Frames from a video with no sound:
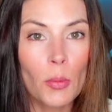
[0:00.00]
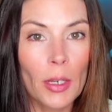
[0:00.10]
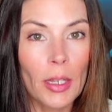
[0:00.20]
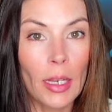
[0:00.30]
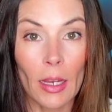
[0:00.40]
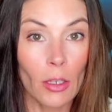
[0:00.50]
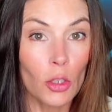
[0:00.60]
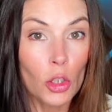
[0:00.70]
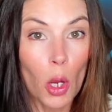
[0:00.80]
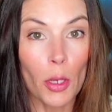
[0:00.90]
really
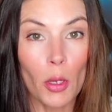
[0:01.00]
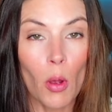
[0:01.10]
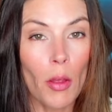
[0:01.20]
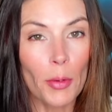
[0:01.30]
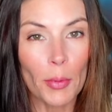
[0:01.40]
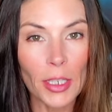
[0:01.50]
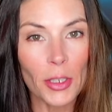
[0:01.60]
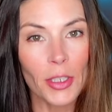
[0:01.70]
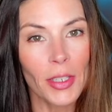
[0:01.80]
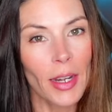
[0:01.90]
show you all the
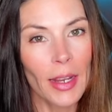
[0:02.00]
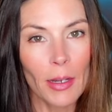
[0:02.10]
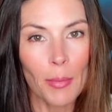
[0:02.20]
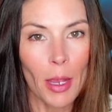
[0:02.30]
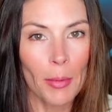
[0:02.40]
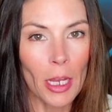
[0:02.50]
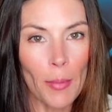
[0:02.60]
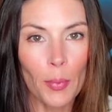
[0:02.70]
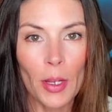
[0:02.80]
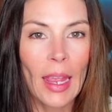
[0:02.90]
research that I end up coming
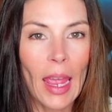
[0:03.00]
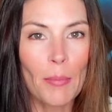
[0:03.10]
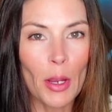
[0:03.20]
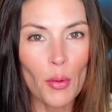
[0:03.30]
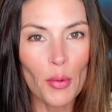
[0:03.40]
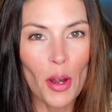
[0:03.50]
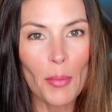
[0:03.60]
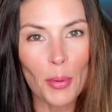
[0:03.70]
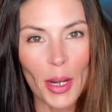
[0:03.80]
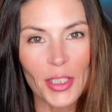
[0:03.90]
up with and my overall
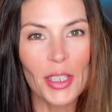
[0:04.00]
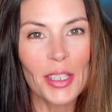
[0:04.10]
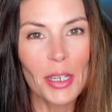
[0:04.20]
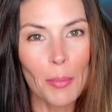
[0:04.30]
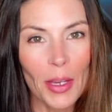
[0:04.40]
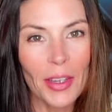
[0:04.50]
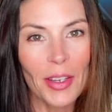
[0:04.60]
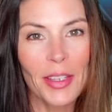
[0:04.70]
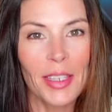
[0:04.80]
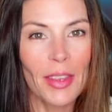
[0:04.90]
impressions and
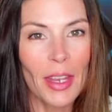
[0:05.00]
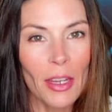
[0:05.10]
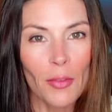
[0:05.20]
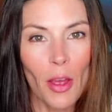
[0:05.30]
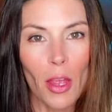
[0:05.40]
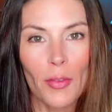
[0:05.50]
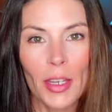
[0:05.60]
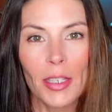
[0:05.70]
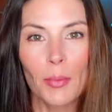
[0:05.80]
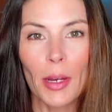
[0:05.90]
opinions at the end of all of
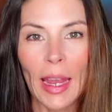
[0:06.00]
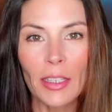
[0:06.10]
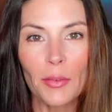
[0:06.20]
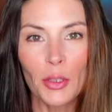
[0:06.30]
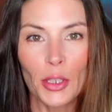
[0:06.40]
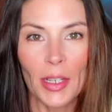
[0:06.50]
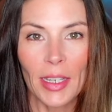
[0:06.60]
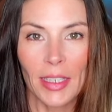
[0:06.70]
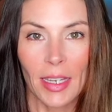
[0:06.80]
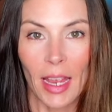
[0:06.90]
this. We're kind of
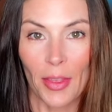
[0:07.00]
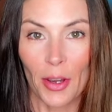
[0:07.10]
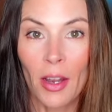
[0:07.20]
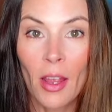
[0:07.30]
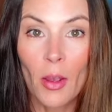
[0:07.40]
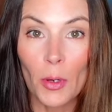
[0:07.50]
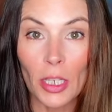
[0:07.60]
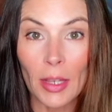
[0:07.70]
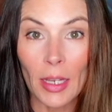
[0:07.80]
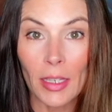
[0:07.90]
learning together, which I
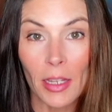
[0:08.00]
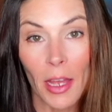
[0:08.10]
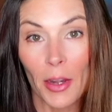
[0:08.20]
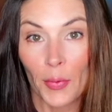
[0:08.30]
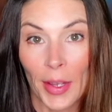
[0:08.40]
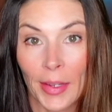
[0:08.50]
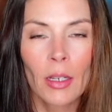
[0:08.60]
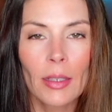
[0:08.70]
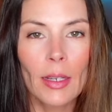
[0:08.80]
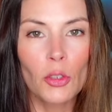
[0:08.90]
think is a lot of fun.
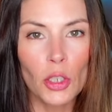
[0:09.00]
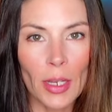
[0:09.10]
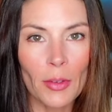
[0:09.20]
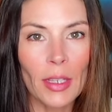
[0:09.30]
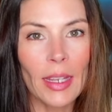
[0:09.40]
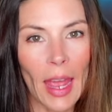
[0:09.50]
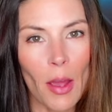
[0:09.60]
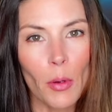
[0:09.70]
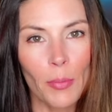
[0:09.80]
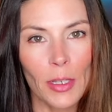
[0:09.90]
Now, generally, how
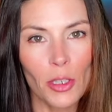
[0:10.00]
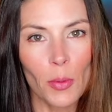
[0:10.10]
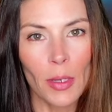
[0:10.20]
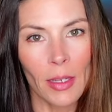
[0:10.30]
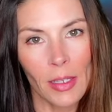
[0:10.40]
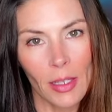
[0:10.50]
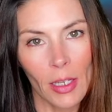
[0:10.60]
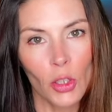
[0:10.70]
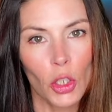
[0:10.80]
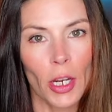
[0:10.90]
we've been doing this
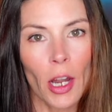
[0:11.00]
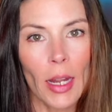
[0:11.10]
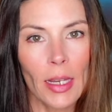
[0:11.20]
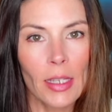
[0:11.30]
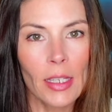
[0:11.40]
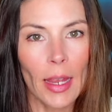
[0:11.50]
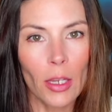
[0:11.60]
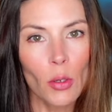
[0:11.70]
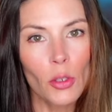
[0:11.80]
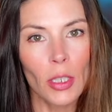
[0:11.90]
this year is I
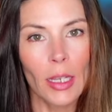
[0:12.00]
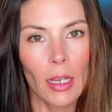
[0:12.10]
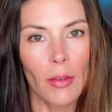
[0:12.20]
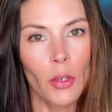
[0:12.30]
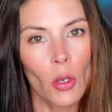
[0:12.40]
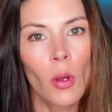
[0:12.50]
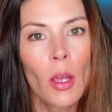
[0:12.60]
usually give you